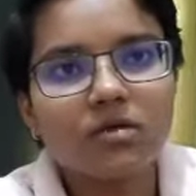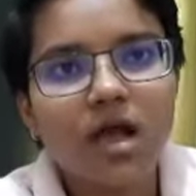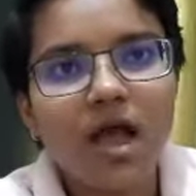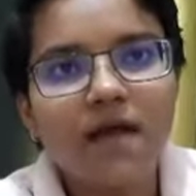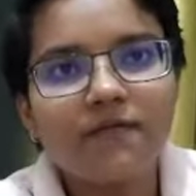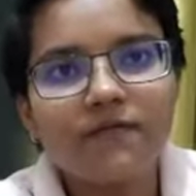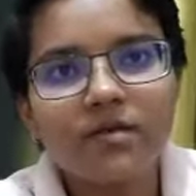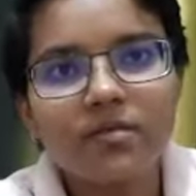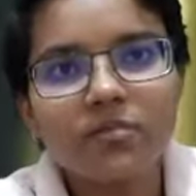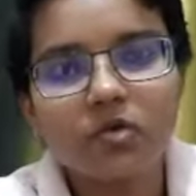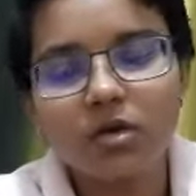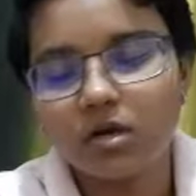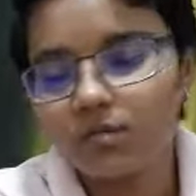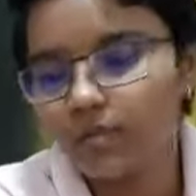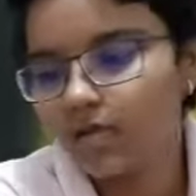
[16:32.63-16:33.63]
after
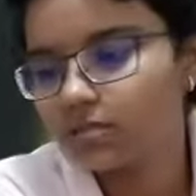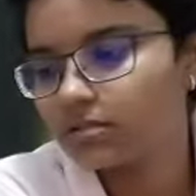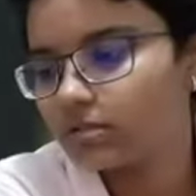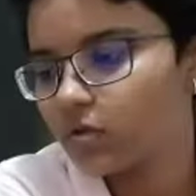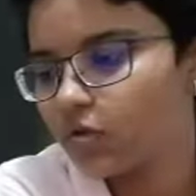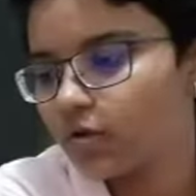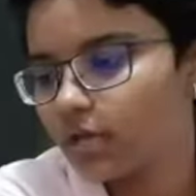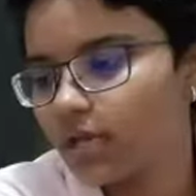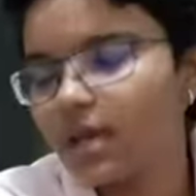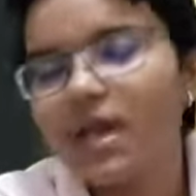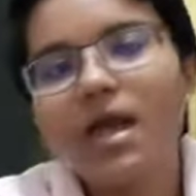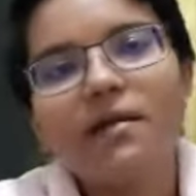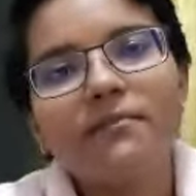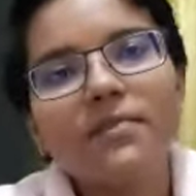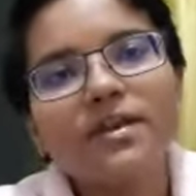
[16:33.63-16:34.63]
molar mass. Okay,
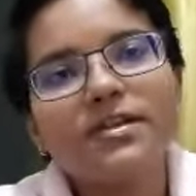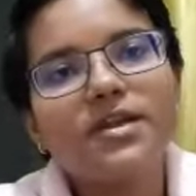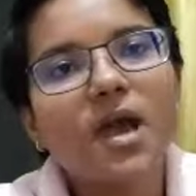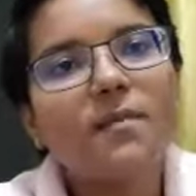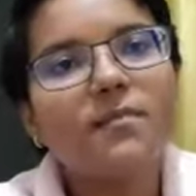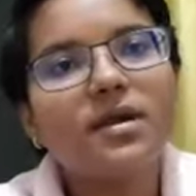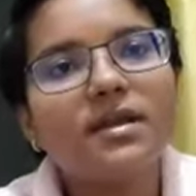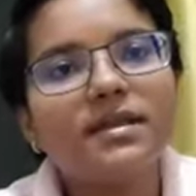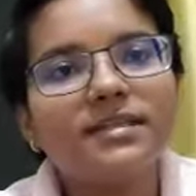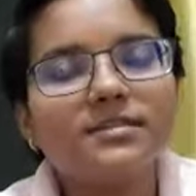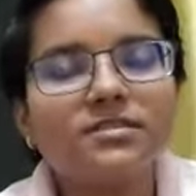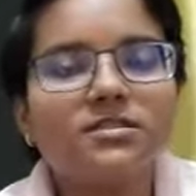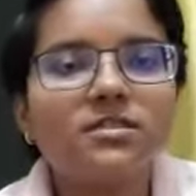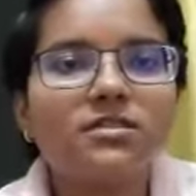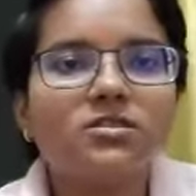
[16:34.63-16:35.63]
but number
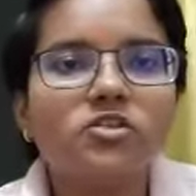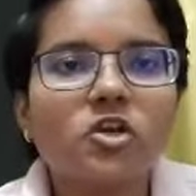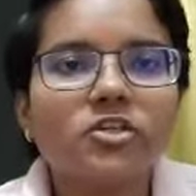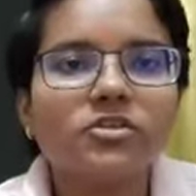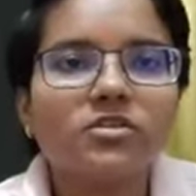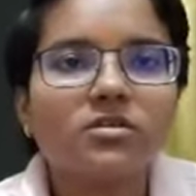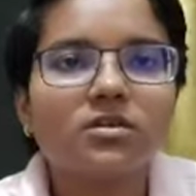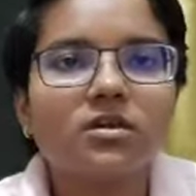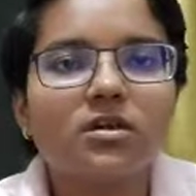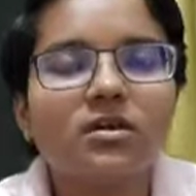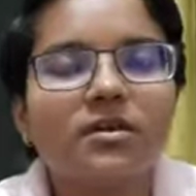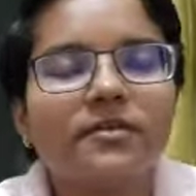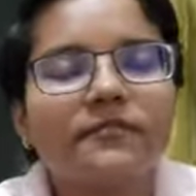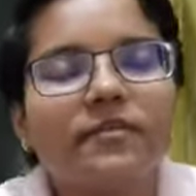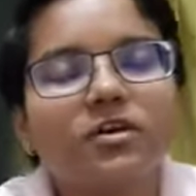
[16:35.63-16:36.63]
is just
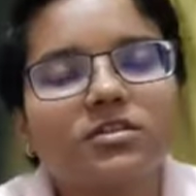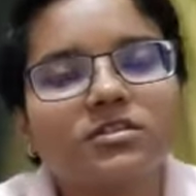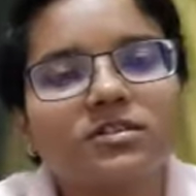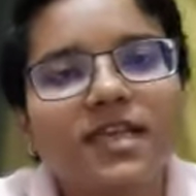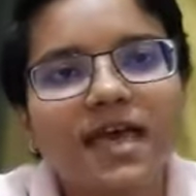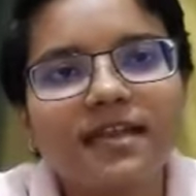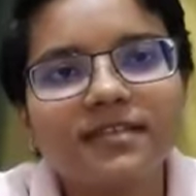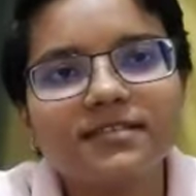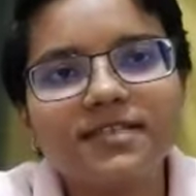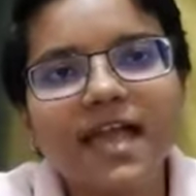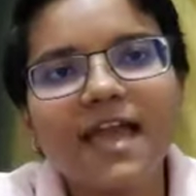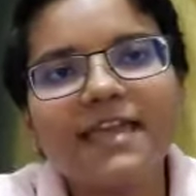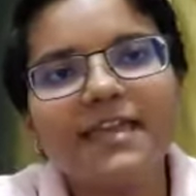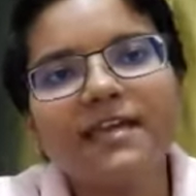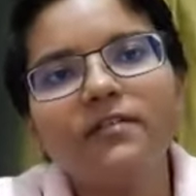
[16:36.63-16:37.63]
reverse, that is
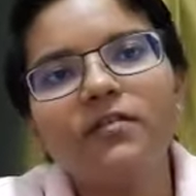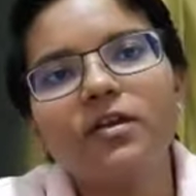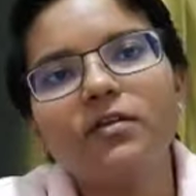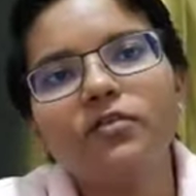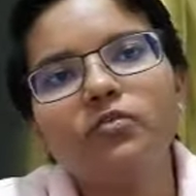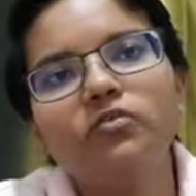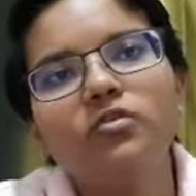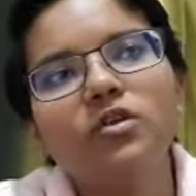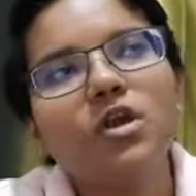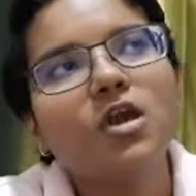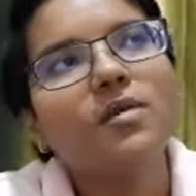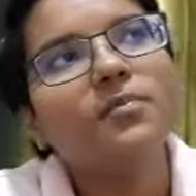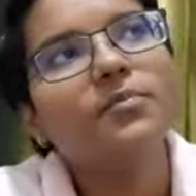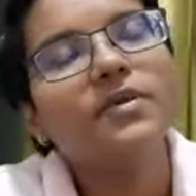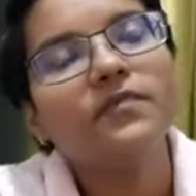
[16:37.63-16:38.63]
I equal to
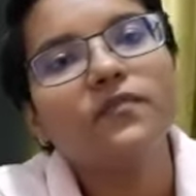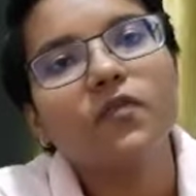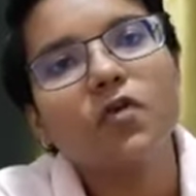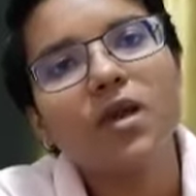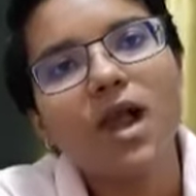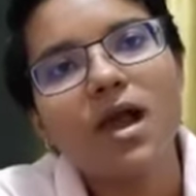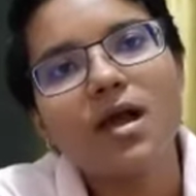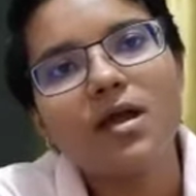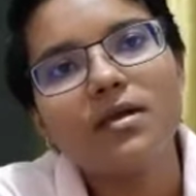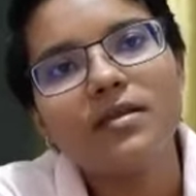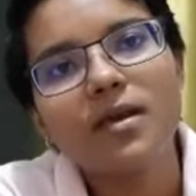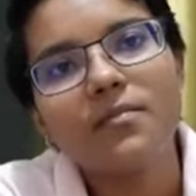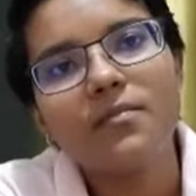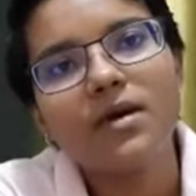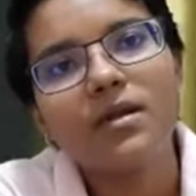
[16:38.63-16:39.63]
before
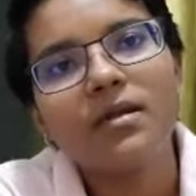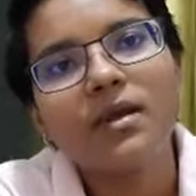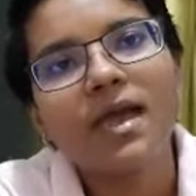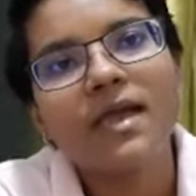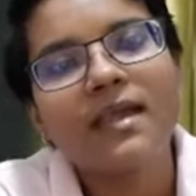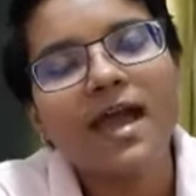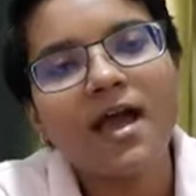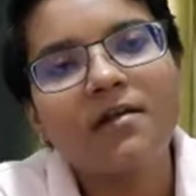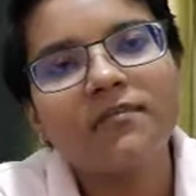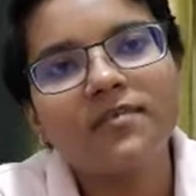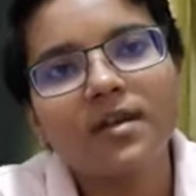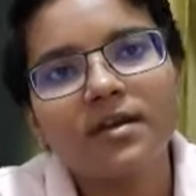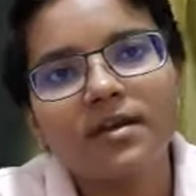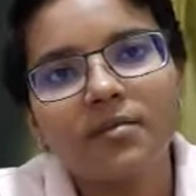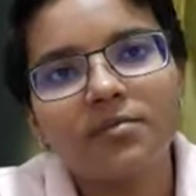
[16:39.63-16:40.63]
number and
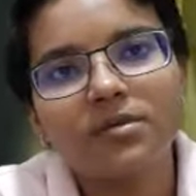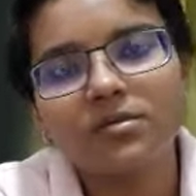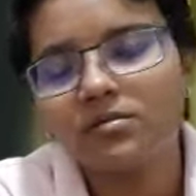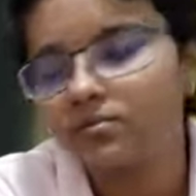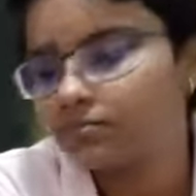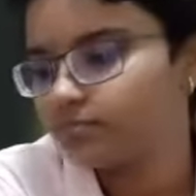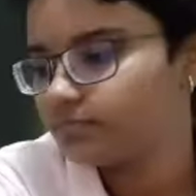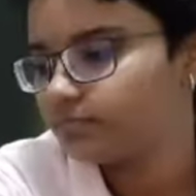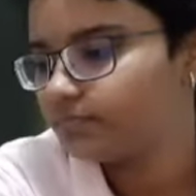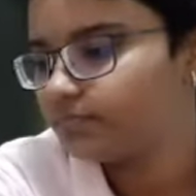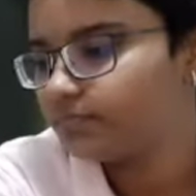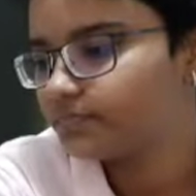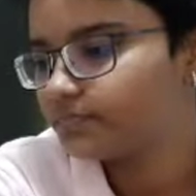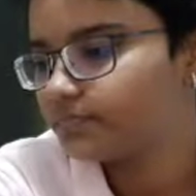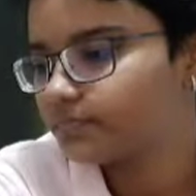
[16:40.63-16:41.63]
after number.
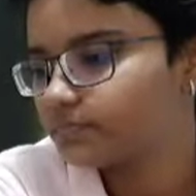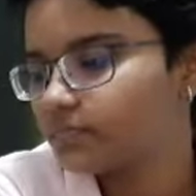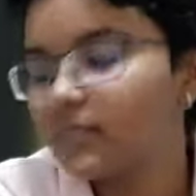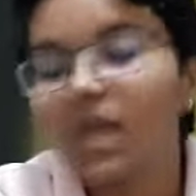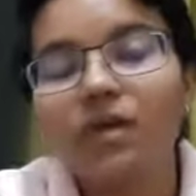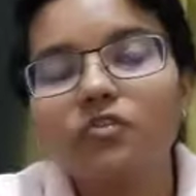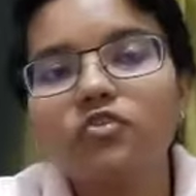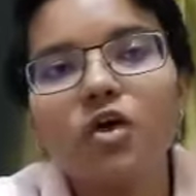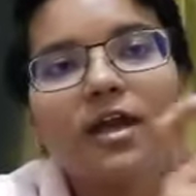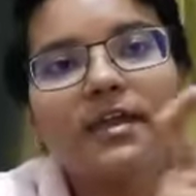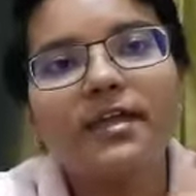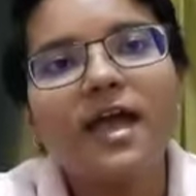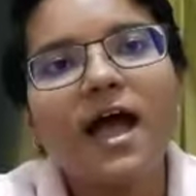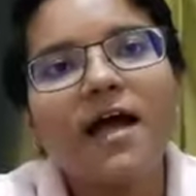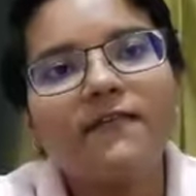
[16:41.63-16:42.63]
Sorry,
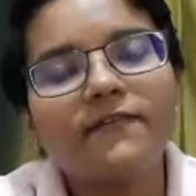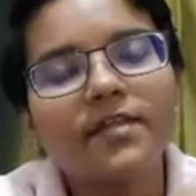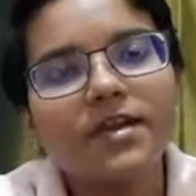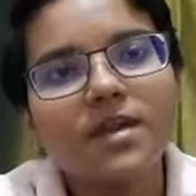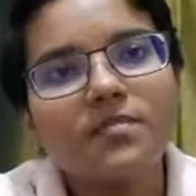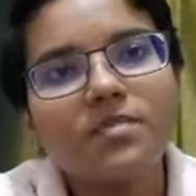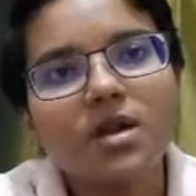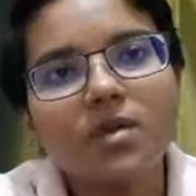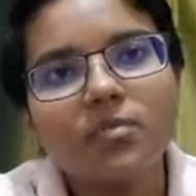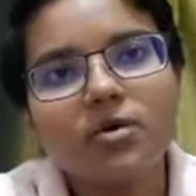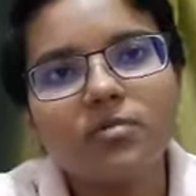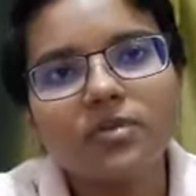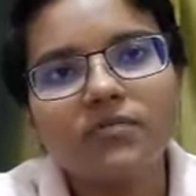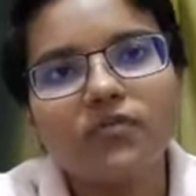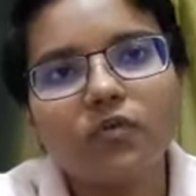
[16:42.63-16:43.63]
after number
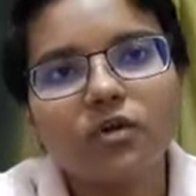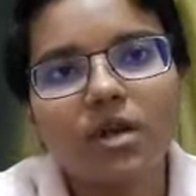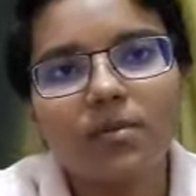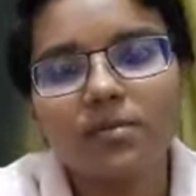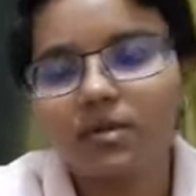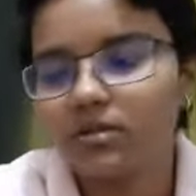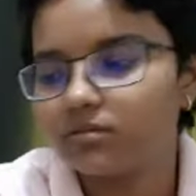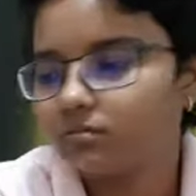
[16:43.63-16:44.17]
upon before number.